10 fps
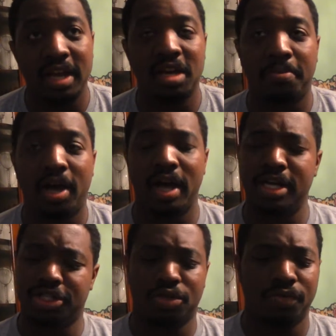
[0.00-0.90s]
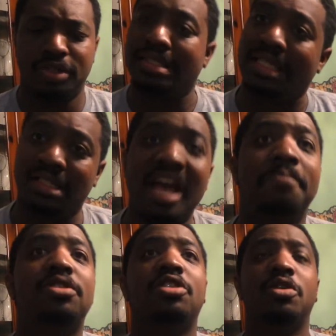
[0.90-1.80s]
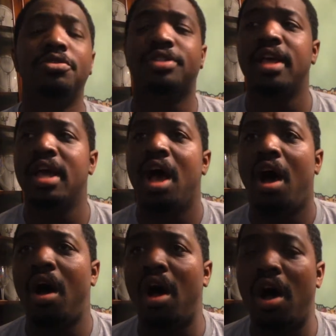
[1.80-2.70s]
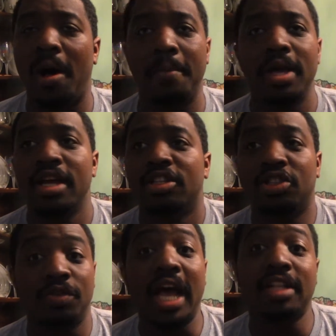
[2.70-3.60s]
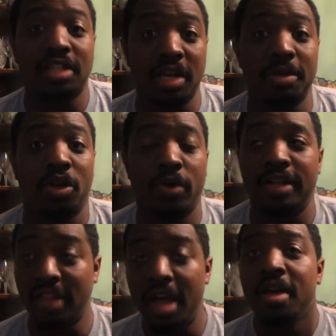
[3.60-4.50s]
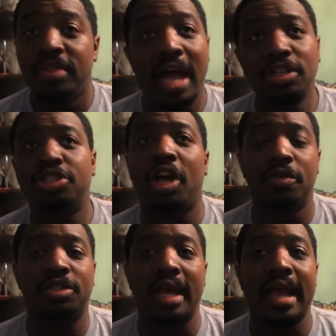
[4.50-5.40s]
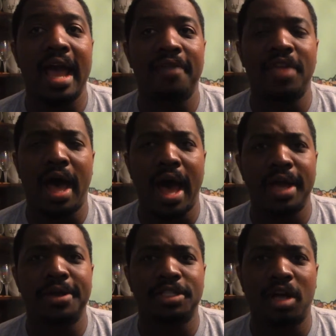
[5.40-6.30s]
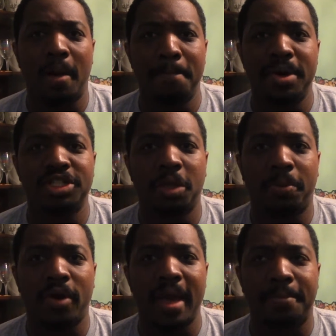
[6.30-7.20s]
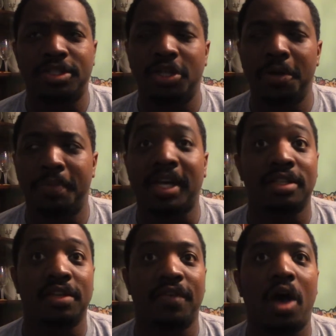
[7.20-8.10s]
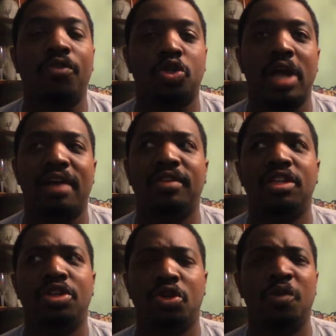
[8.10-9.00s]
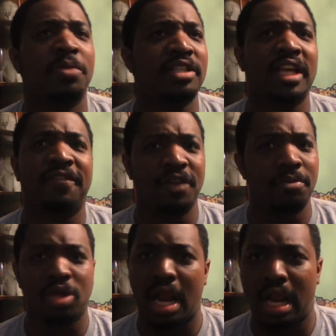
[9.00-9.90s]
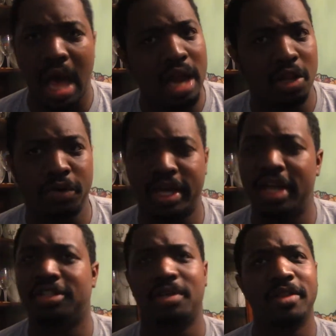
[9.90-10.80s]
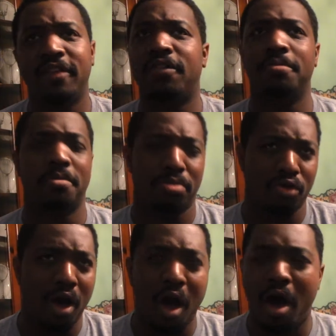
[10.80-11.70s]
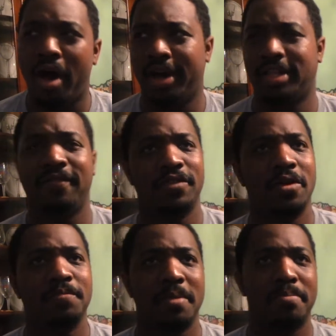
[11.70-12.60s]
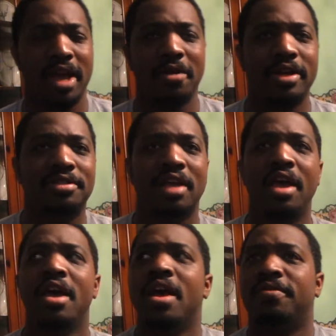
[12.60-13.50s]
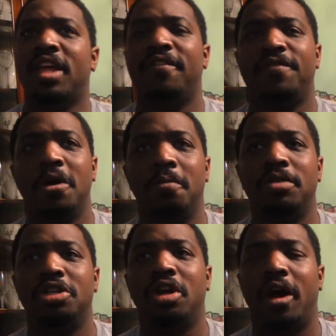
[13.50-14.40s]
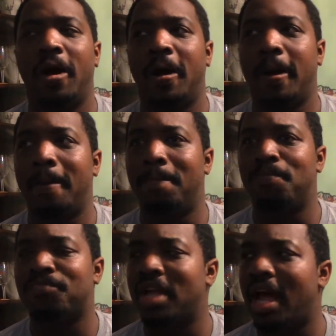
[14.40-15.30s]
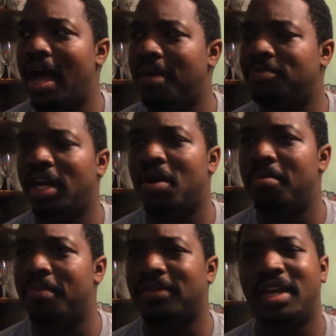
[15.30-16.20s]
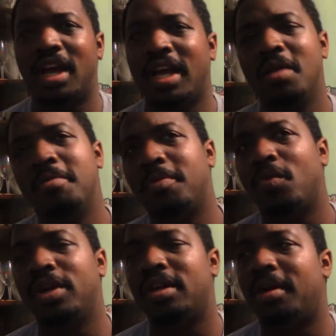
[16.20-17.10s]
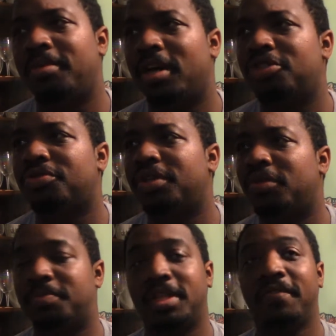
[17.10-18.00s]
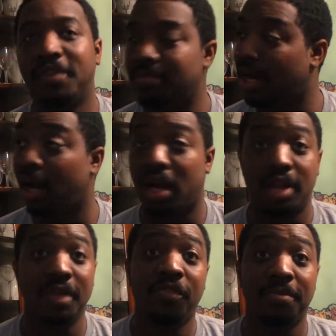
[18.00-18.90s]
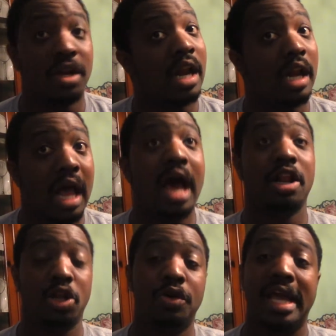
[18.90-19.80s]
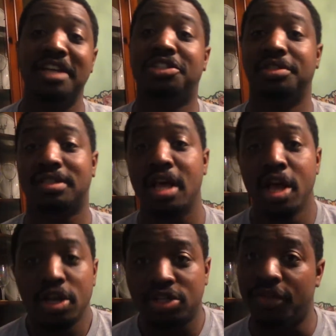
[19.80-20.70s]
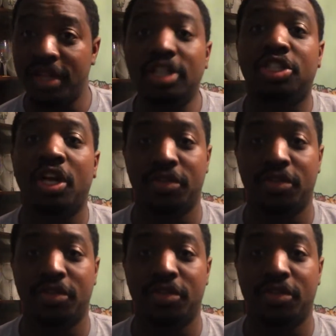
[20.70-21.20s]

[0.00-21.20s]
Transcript: upon, just over 6 episodes. So that's going to be great. That show is going to have the highest budget per episode because of all the traveling they do. Plus, they filmed on a lot of locations. I mean, they filmed in Prague. They filmed in Paris. They filmed in, I'm trying to remember. I can't remember what country it was, but they filmed in a lot of locations. So this show is